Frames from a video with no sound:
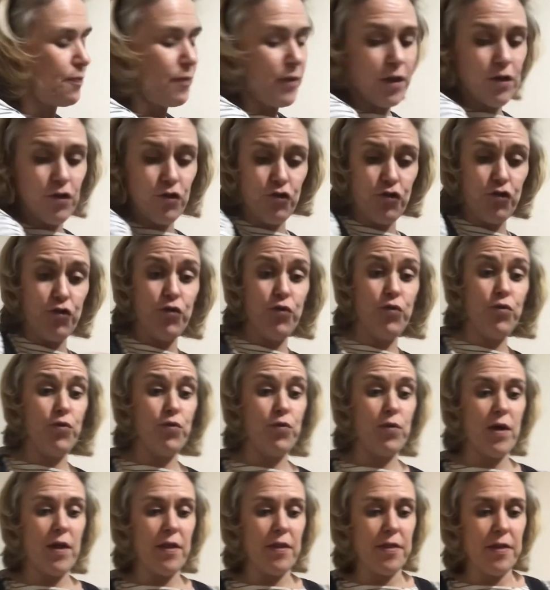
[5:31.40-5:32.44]
to
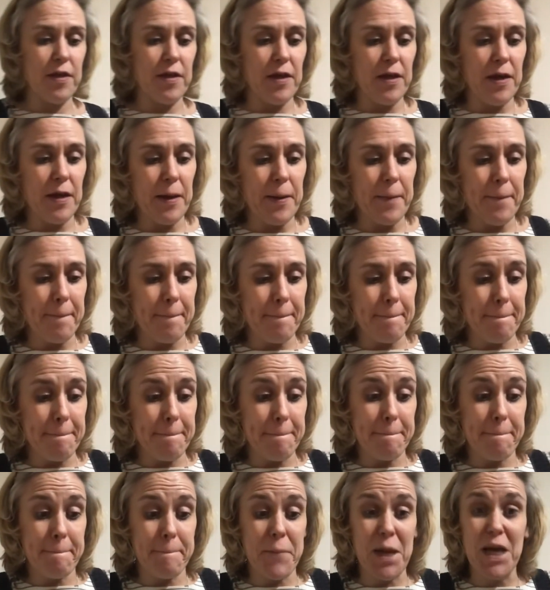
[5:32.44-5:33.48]
the
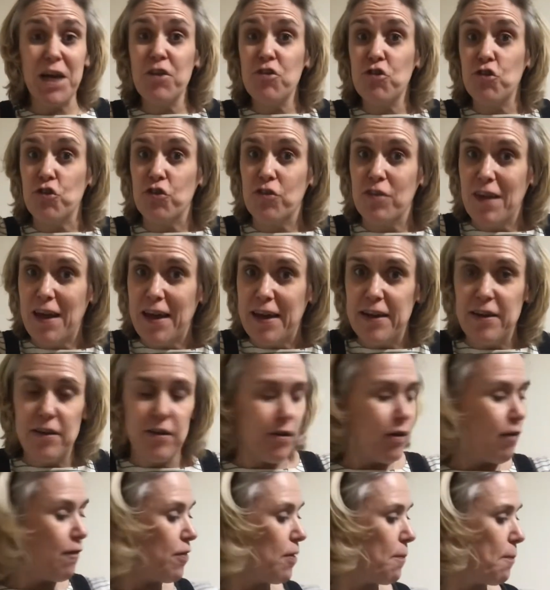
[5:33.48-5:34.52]
picture side of
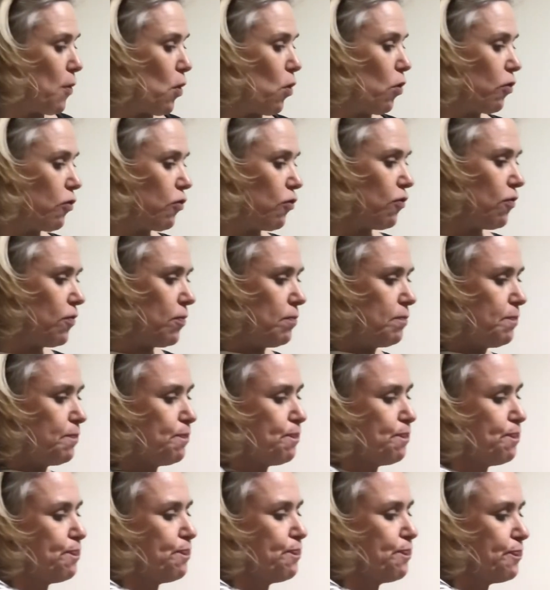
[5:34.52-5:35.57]
the box.
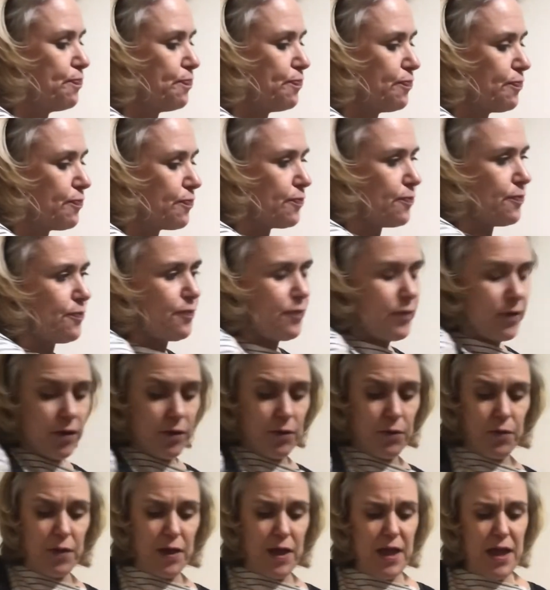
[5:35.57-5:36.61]

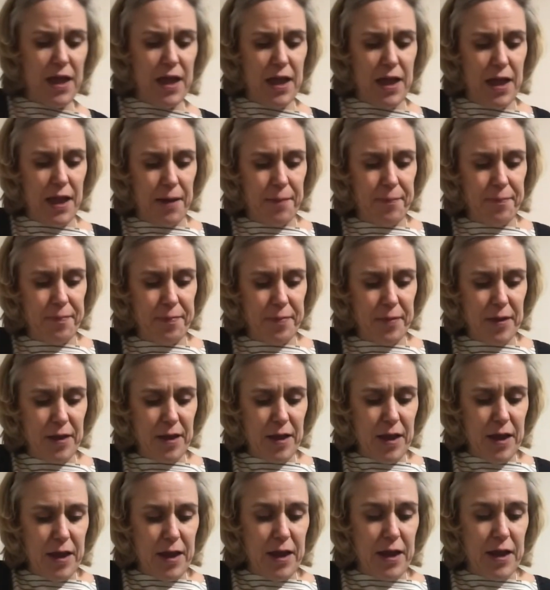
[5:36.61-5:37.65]
Okay,
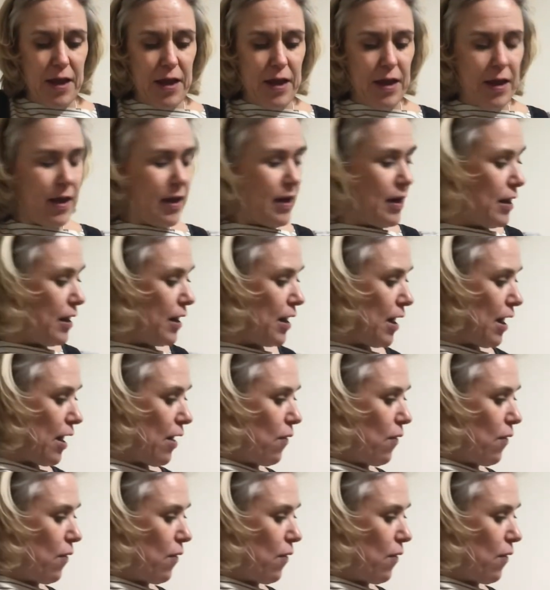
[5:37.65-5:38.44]
now,